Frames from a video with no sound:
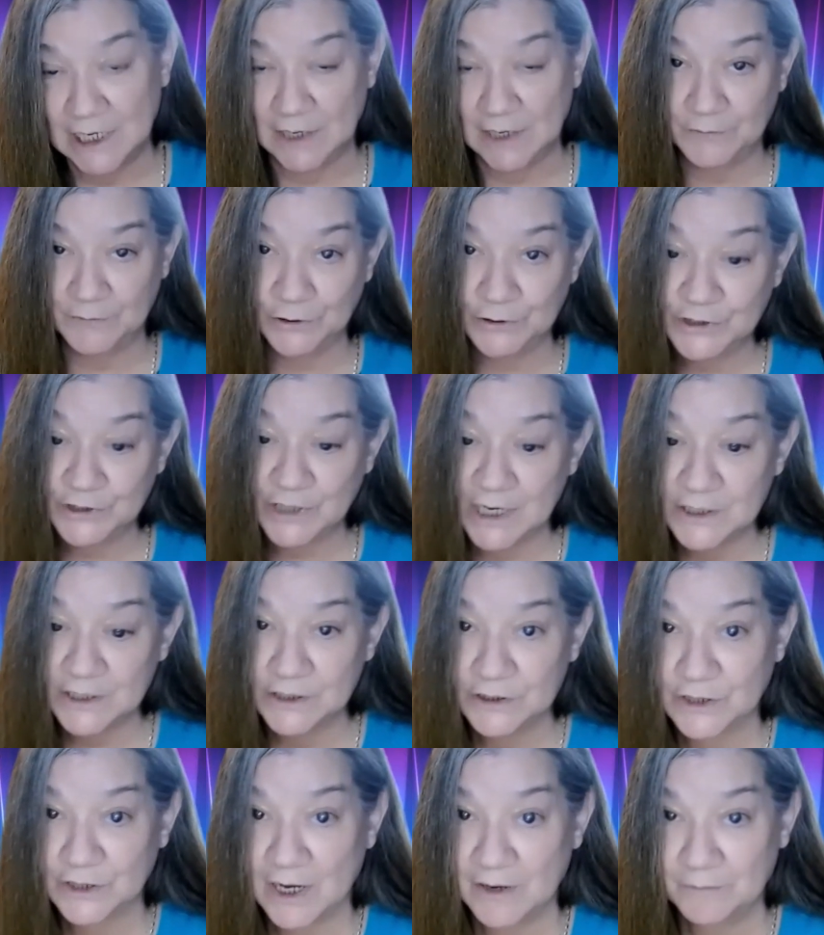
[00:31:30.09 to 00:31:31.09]
If you're
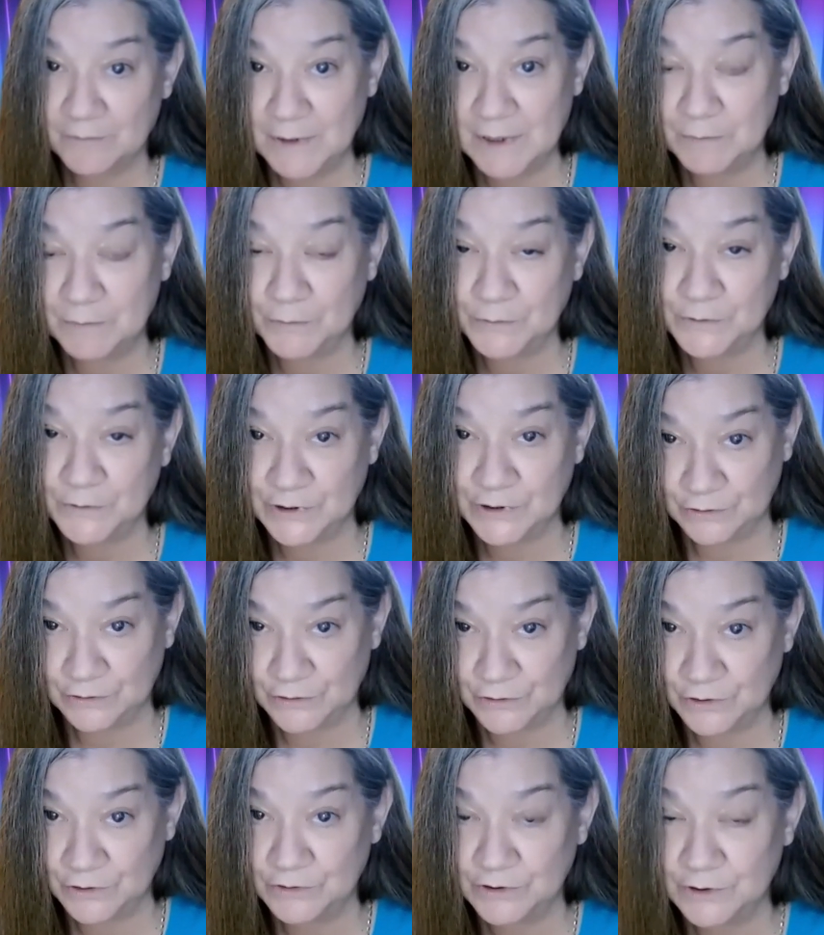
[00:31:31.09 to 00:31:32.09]
trying to drive people to
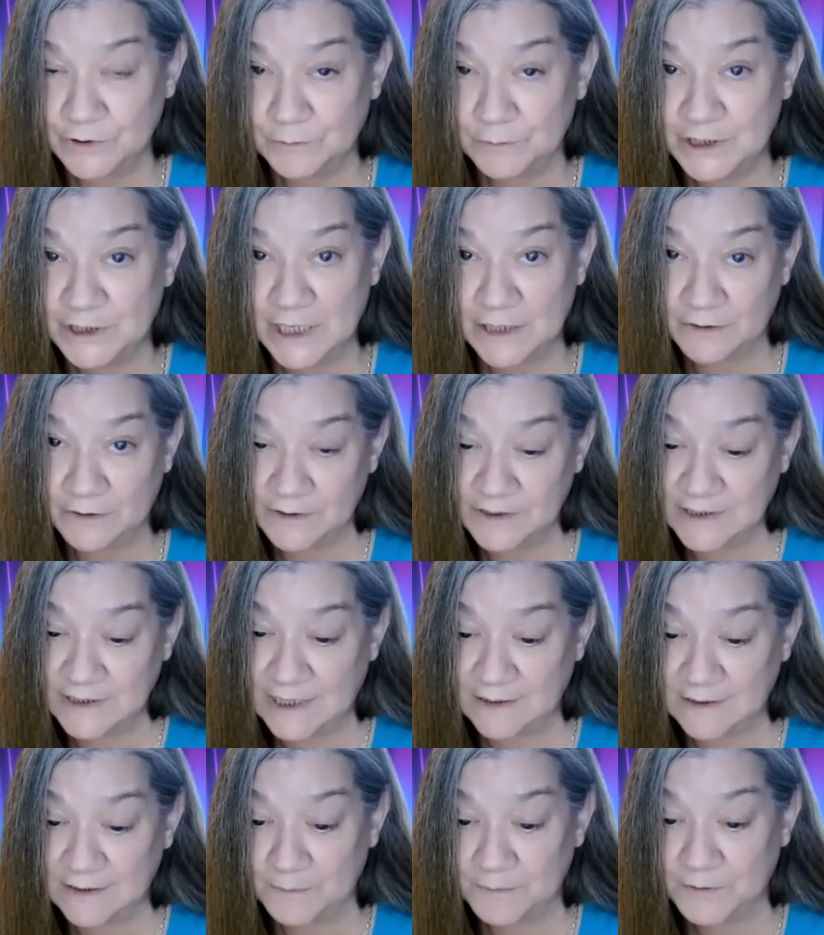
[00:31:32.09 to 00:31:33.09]
your YouTube channel to
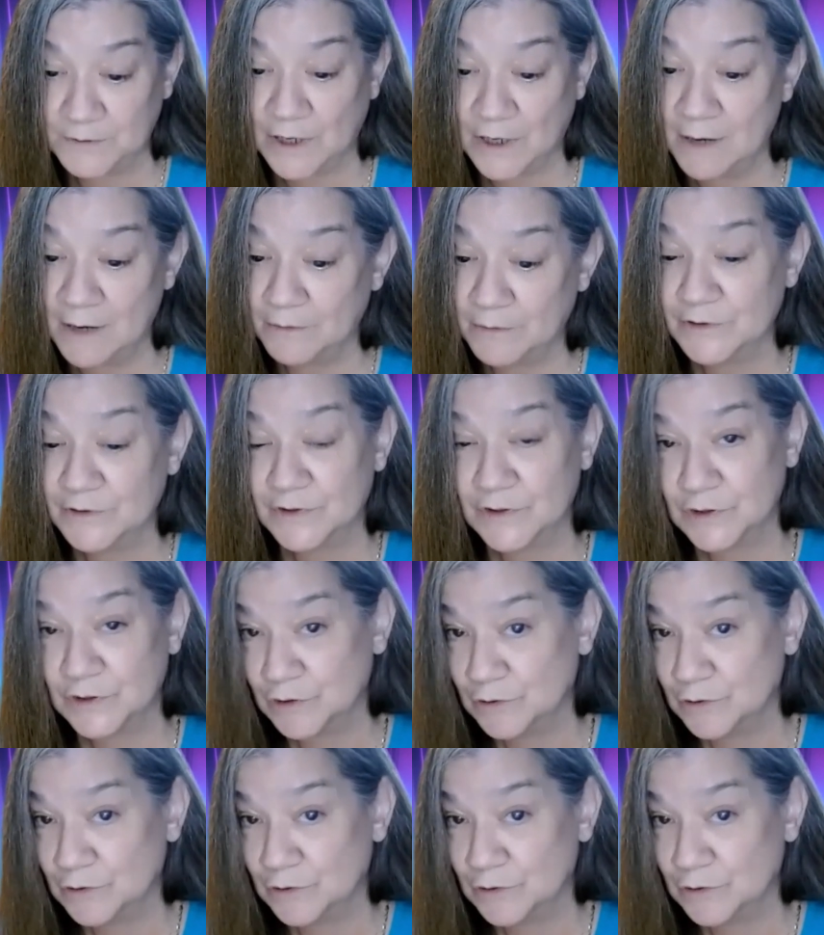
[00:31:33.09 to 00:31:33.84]
get subscribers,